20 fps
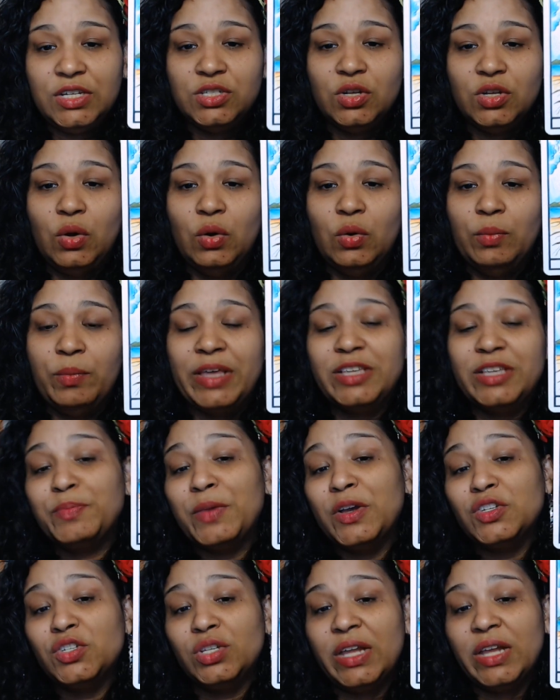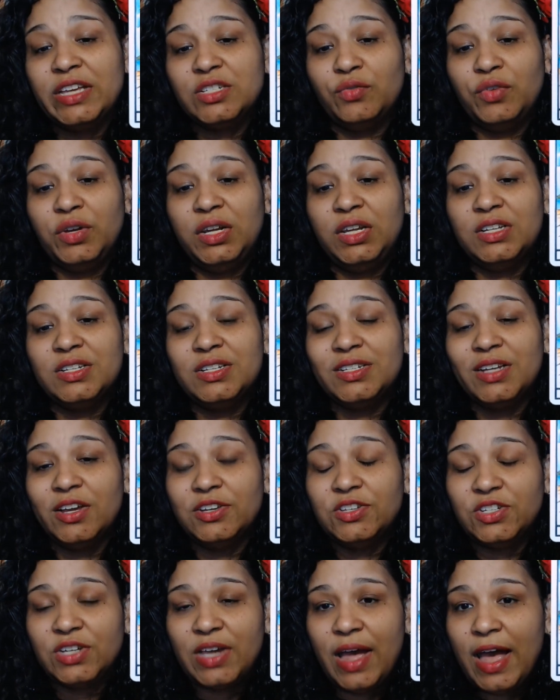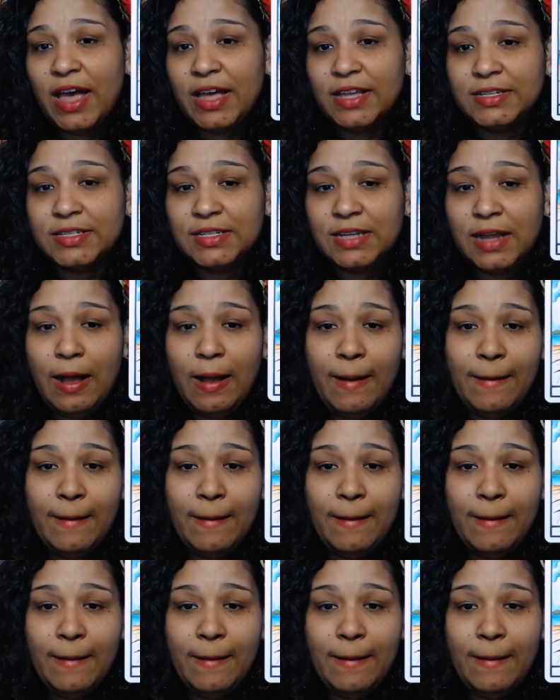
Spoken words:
So my specialized readings, such as